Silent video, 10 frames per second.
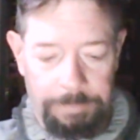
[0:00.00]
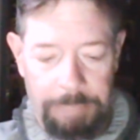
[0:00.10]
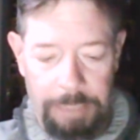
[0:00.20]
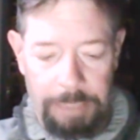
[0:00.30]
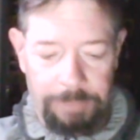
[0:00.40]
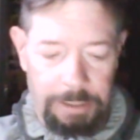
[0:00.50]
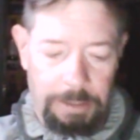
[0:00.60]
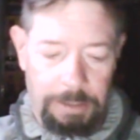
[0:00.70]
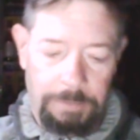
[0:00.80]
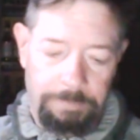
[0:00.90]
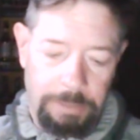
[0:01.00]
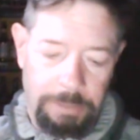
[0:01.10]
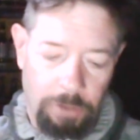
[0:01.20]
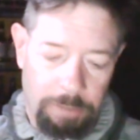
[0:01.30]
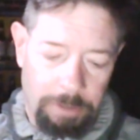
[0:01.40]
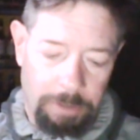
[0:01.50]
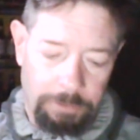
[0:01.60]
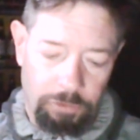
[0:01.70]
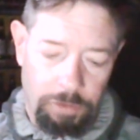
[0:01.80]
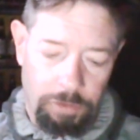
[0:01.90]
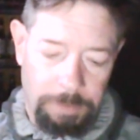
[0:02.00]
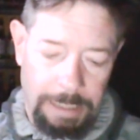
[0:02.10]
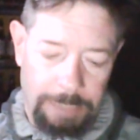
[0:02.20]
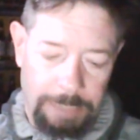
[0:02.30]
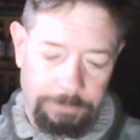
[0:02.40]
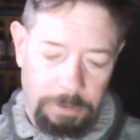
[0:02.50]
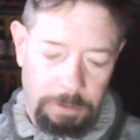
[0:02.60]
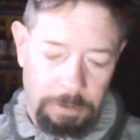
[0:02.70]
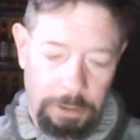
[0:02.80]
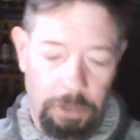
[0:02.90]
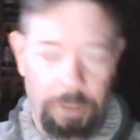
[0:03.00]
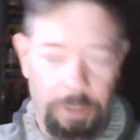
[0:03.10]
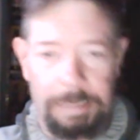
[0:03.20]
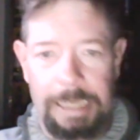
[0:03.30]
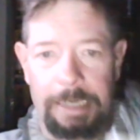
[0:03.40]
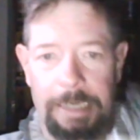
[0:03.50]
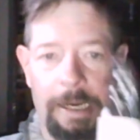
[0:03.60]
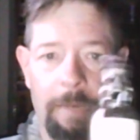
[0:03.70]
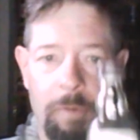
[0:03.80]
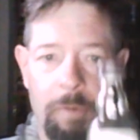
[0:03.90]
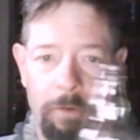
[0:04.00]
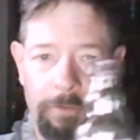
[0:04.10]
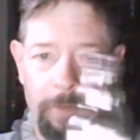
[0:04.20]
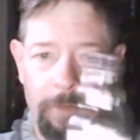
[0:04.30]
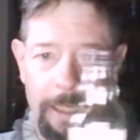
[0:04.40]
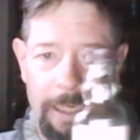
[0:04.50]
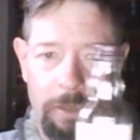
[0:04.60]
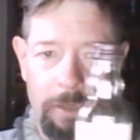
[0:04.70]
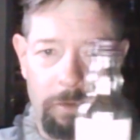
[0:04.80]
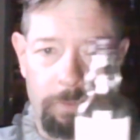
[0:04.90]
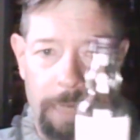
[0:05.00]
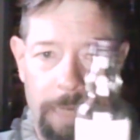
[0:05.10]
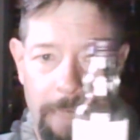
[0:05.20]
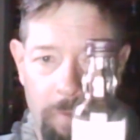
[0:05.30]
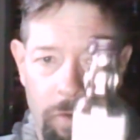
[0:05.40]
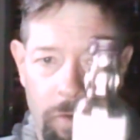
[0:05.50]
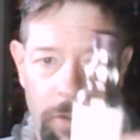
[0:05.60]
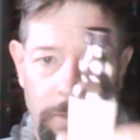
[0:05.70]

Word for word: Balvenie. My daughter bought this triple cask. You can only buy it at an airport, so I can't go buy more.